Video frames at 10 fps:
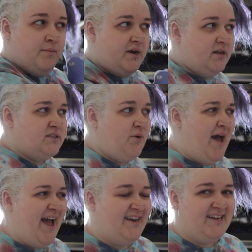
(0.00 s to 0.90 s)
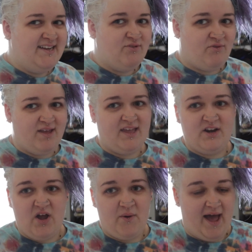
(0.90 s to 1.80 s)
But also, I didn't really
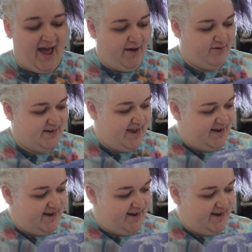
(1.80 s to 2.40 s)
know how to